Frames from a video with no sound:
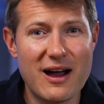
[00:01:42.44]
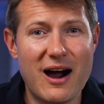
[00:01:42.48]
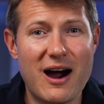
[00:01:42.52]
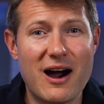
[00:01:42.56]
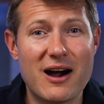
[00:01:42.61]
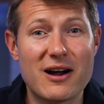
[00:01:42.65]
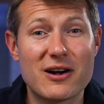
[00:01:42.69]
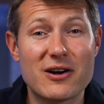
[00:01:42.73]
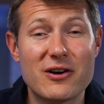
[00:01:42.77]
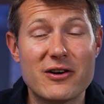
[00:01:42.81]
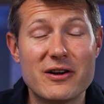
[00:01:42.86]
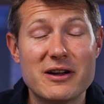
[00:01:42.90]

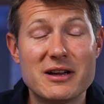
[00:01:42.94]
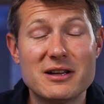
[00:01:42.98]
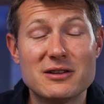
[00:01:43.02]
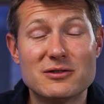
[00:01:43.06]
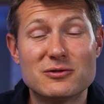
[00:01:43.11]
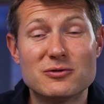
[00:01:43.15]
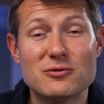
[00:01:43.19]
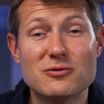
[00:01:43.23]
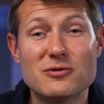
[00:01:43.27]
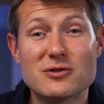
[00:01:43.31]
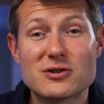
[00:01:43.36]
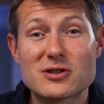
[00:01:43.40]
are going
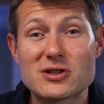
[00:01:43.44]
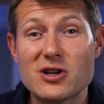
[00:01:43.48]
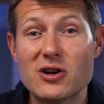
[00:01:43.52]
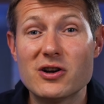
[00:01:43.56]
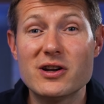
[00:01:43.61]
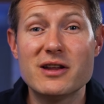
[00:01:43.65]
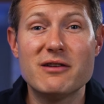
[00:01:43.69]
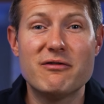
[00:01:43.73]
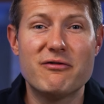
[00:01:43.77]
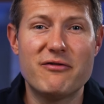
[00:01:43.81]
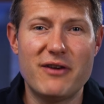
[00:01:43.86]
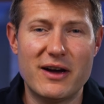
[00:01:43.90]
to
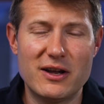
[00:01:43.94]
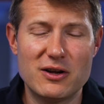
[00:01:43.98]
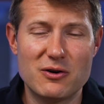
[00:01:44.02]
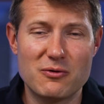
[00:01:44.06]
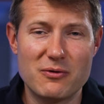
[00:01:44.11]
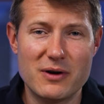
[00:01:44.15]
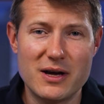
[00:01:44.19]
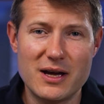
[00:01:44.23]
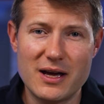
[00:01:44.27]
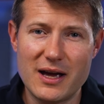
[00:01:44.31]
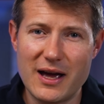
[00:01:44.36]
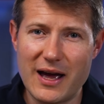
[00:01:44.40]
slowly fade
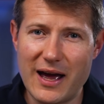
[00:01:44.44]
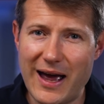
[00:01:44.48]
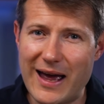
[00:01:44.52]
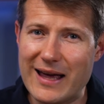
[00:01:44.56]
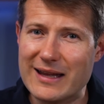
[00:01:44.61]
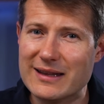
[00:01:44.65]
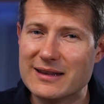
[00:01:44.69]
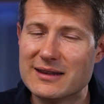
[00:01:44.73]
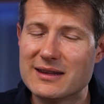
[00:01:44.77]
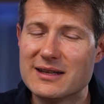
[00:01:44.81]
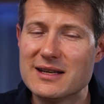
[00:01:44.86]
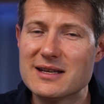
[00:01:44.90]
away,
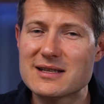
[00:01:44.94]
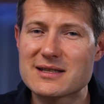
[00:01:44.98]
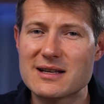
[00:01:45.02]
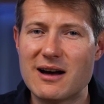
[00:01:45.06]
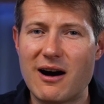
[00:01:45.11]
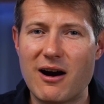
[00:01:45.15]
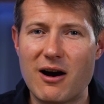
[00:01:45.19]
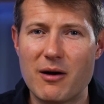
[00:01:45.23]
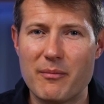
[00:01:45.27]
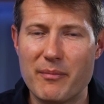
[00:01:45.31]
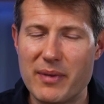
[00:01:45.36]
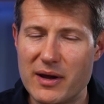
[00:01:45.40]
and these
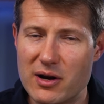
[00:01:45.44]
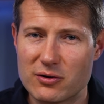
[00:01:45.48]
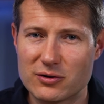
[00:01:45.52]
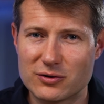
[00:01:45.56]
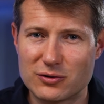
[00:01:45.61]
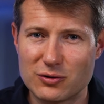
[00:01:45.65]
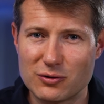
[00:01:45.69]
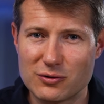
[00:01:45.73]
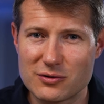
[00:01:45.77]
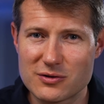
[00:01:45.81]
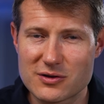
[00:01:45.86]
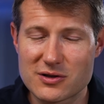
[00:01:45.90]
are better
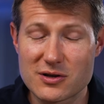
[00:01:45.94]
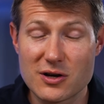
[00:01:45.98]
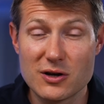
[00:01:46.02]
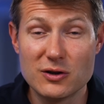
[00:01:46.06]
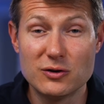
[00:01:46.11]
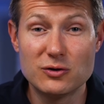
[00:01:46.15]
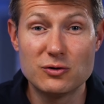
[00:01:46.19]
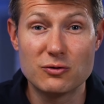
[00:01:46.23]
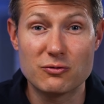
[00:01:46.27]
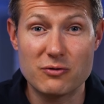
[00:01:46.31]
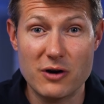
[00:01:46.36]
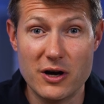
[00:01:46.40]
tools
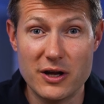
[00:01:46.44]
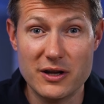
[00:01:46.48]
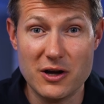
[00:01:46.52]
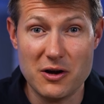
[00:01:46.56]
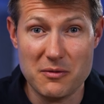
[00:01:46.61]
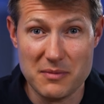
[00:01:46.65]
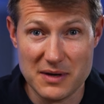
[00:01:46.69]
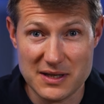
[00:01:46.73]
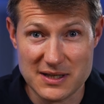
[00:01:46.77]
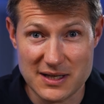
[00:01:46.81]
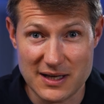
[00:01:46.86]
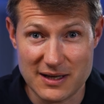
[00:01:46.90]
to run a
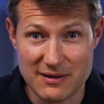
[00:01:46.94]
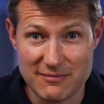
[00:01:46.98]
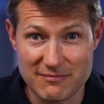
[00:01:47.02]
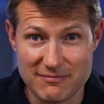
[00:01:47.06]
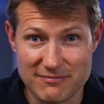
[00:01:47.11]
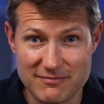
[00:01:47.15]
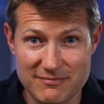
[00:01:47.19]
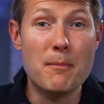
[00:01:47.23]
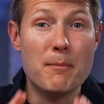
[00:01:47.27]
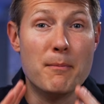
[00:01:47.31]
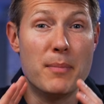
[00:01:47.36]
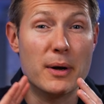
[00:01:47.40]
meeting.
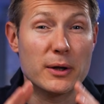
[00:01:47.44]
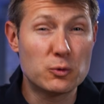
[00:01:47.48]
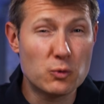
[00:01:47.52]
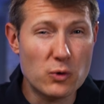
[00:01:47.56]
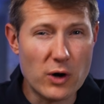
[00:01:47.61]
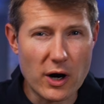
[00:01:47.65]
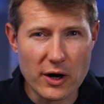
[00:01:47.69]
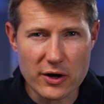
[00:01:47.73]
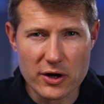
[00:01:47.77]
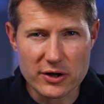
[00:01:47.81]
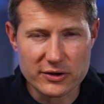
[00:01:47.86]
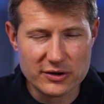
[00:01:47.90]
But we
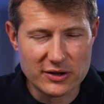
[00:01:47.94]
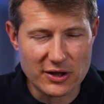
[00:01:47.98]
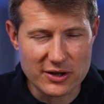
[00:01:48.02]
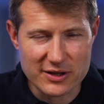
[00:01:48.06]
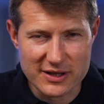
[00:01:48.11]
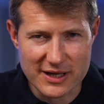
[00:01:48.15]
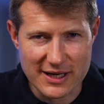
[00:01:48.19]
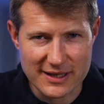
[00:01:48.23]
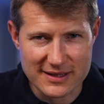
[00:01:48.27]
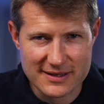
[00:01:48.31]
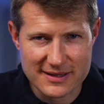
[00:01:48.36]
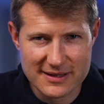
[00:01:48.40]
are not done
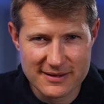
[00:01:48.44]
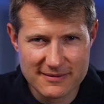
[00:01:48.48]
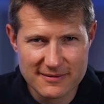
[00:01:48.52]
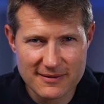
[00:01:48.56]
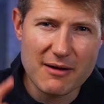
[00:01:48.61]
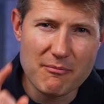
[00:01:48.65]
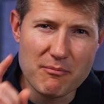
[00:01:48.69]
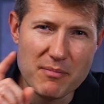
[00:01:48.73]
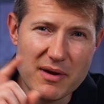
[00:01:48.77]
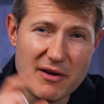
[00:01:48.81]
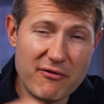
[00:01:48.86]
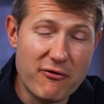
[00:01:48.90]
yet.
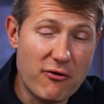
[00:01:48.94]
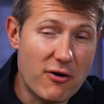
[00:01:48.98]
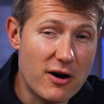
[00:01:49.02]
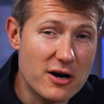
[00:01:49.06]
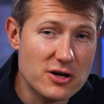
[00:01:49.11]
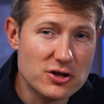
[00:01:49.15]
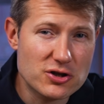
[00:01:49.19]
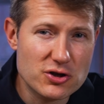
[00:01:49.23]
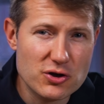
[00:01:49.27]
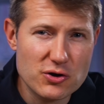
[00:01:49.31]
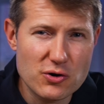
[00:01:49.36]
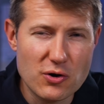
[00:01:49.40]
Before I
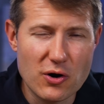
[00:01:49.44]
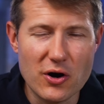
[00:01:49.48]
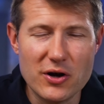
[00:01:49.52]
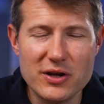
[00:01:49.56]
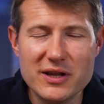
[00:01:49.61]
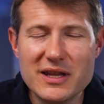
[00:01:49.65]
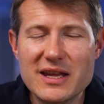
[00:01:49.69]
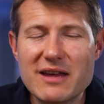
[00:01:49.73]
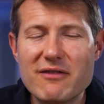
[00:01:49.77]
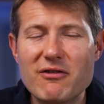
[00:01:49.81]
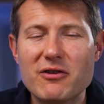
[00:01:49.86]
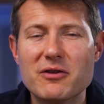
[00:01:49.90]
show you
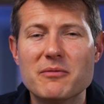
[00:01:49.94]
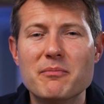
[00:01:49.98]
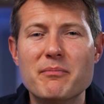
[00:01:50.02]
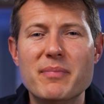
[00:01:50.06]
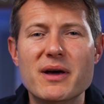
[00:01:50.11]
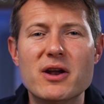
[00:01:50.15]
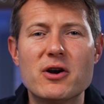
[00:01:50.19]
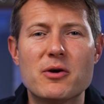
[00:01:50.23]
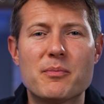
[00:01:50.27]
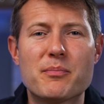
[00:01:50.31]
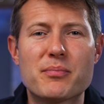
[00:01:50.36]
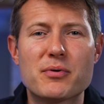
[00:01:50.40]
an even
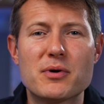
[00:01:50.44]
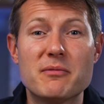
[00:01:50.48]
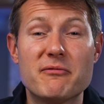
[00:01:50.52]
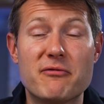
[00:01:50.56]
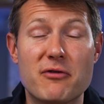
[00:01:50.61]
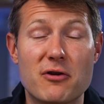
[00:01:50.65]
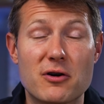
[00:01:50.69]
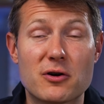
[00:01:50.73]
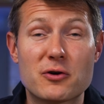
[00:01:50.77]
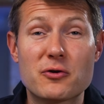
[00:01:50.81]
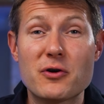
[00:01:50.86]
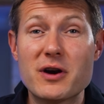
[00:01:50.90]
better prompt
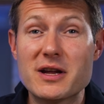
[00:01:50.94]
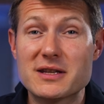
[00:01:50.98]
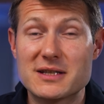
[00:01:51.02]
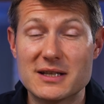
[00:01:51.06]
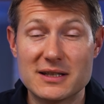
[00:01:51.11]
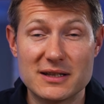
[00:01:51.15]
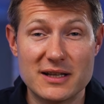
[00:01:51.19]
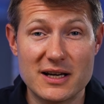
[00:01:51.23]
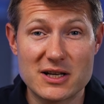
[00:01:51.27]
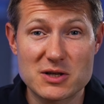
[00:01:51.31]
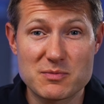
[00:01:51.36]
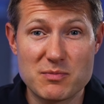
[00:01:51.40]
for creating
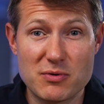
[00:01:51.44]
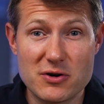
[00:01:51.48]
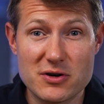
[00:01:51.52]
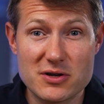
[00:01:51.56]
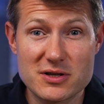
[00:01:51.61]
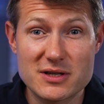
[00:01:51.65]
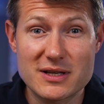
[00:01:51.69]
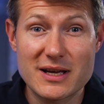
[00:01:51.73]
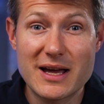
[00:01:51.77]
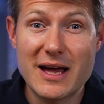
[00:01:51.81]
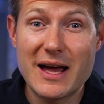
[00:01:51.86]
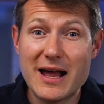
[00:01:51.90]

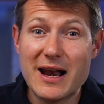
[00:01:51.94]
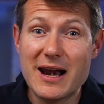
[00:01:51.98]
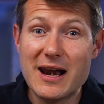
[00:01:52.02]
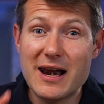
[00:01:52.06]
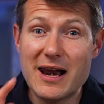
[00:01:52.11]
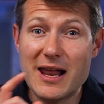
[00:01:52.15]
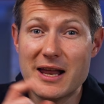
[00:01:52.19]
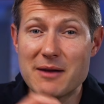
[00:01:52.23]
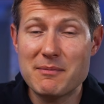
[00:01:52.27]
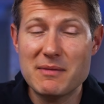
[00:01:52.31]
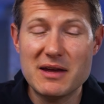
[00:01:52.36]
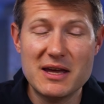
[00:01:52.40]
dashboards,
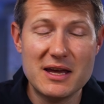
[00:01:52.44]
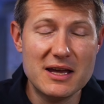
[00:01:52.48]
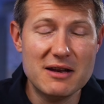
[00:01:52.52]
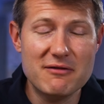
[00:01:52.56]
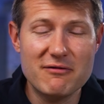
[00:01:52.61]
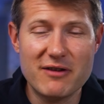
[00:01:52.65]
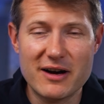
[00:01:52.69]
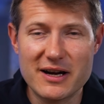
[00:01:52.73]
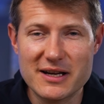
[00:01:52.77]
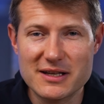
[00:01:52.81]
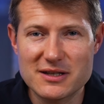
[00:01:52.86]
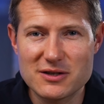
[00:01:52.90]
let me
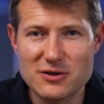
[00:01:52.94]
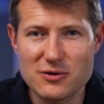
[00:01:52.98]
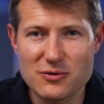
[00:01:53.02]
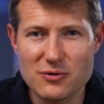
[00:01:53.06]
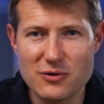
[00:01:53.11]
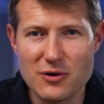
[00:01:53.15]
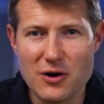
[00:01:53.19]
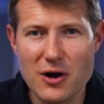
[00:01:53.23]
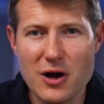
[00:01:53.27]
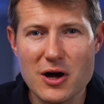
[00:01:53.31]
invite you